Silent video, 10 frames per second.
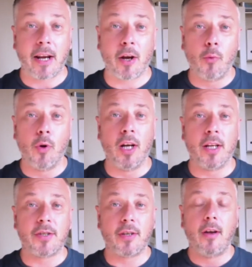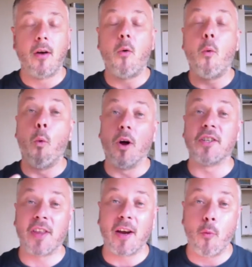In other words, what do
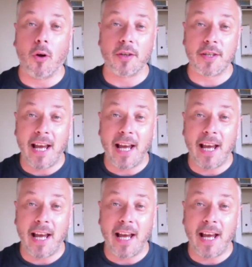they want?